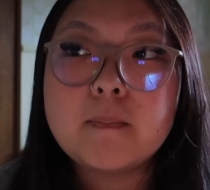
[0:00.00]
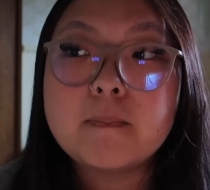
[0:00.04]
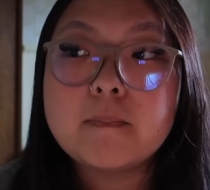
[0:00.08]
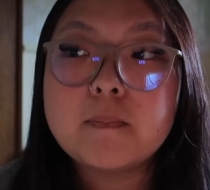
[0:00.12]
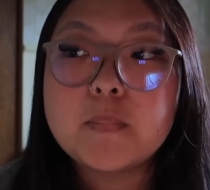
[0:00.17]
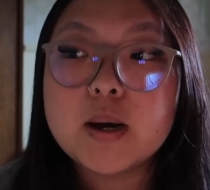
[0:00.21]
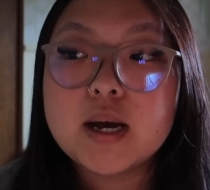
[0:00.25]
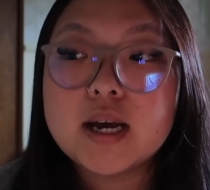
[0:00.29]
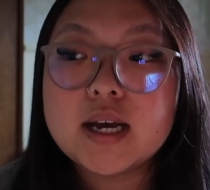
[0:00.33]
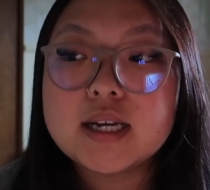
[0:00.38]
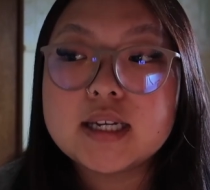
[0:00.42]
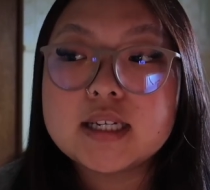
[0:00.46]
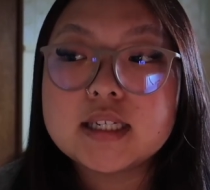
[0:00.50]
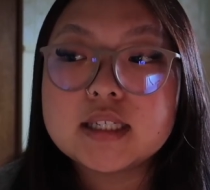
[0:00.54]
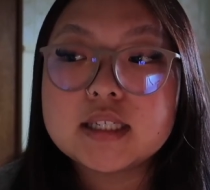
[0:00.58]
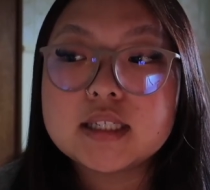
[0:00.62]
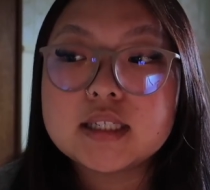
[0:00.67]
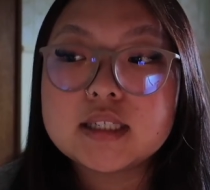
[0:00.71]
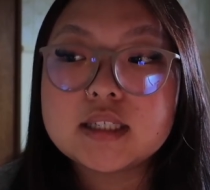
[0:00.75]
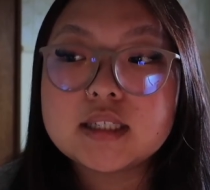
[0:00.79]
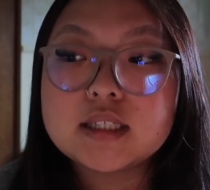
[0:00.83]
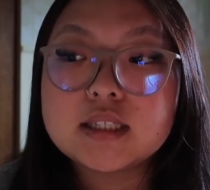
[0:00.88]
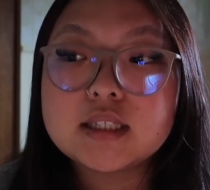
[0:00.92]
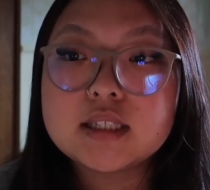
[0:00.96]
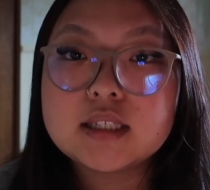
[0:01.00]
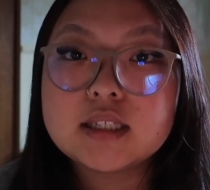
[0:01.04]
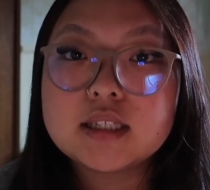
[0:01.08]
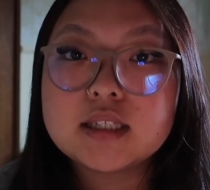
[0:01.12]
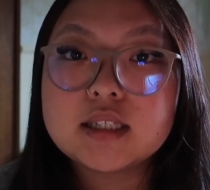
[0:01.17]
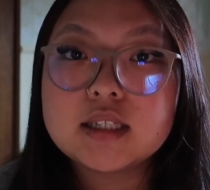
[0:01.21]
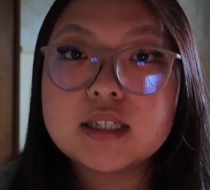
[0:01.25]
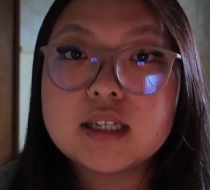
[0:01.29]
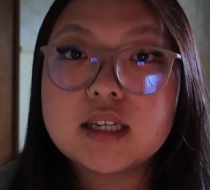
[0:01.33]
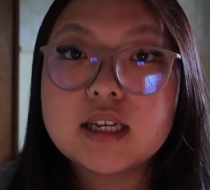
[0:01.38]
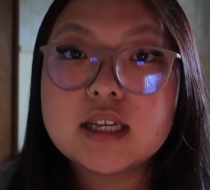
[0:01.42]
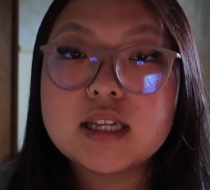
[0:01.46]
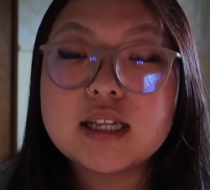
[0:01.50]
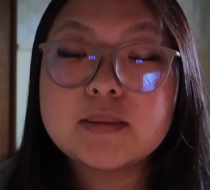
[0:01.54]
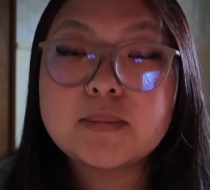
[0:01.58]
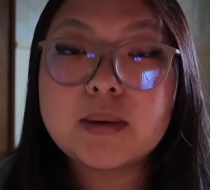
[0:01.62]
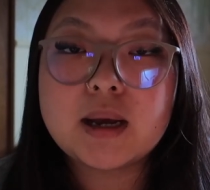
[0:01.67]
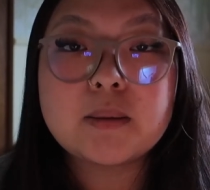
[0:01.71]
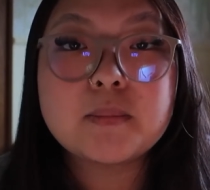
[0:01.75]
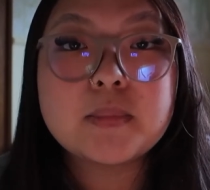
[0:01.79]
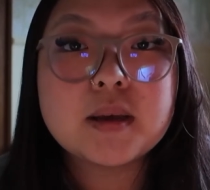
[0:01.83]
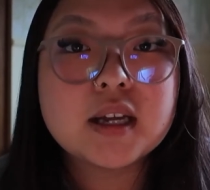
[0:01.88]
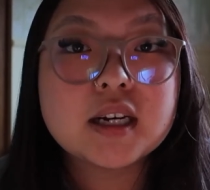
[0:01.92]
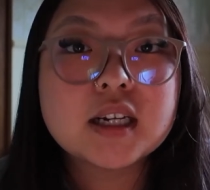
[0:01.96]
But it
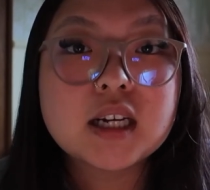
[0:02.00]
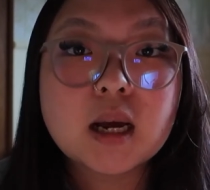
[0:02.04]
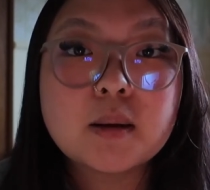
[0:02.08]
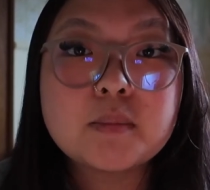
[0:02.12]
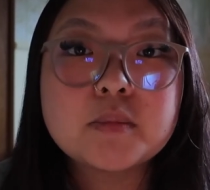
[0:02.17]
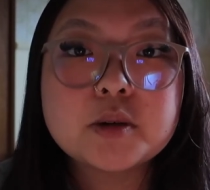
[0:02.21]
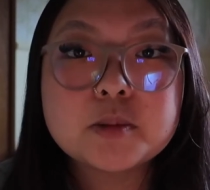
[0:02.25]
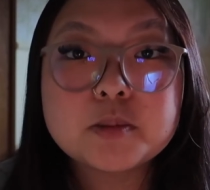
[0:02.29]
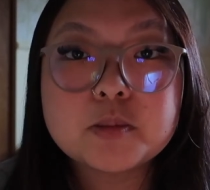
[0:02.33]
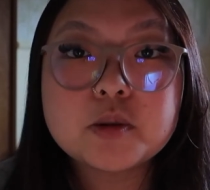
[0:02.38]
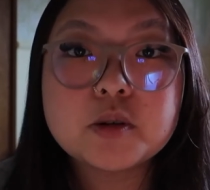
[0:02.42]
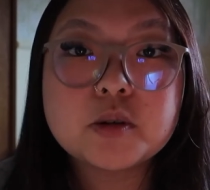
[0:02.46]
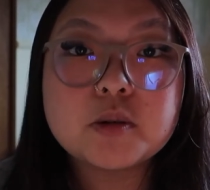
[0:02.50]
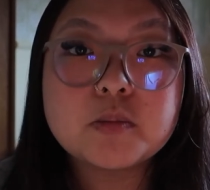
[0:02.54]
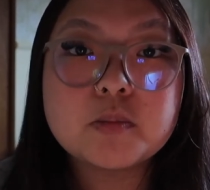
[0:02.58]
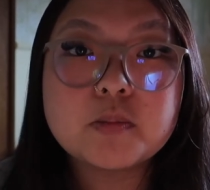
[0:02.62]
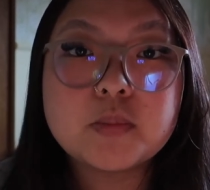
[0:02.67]
might be uncomfortable,